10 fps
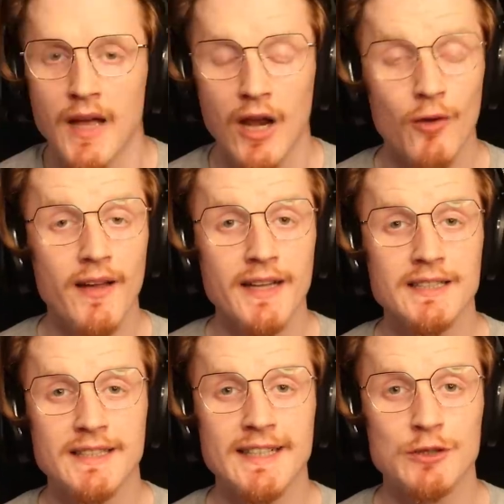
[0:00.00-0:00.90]
Hello there,
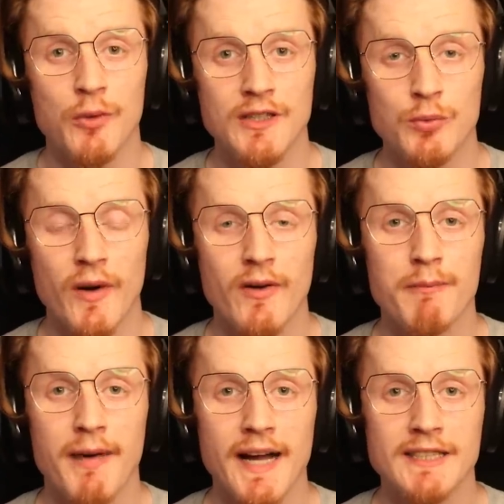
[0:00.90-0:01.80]
internet dwellers.
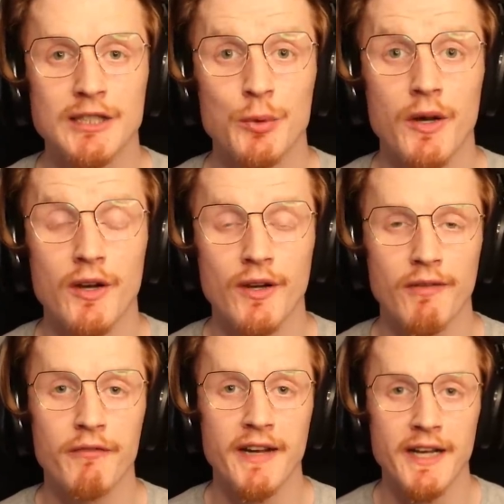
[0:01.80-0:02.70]
Welcome back to
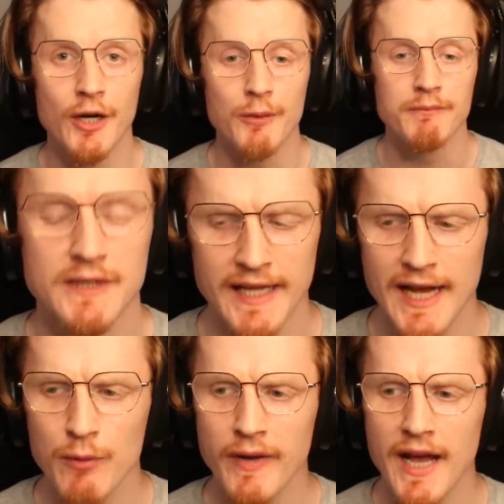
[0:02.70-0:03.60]
another video.
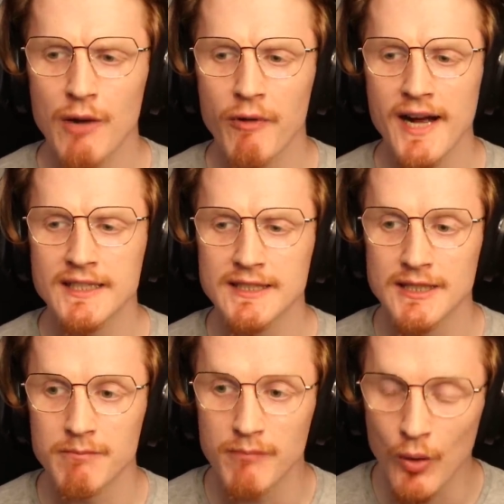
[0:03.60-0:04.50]
Today we are reacting
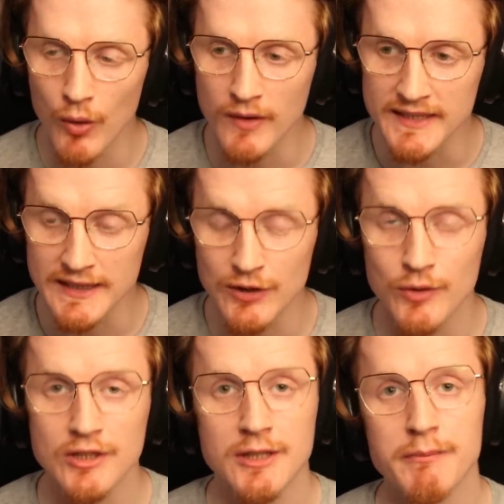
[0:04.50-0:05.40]
to more
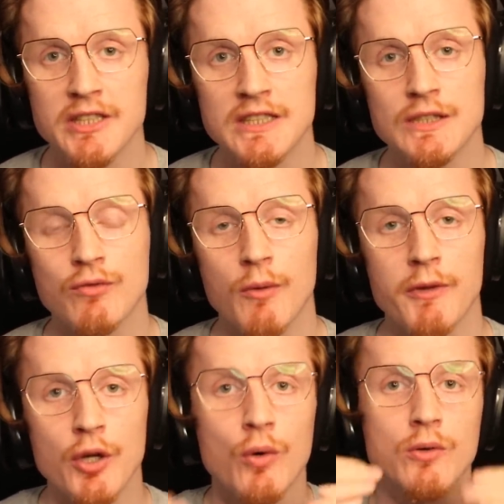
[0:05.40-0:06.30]
Discord submissions from
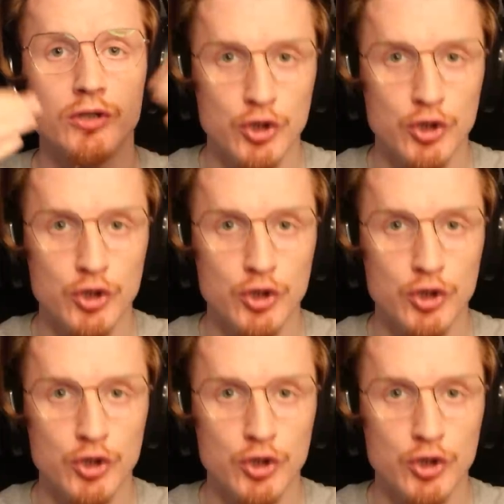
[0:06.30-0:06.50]
yours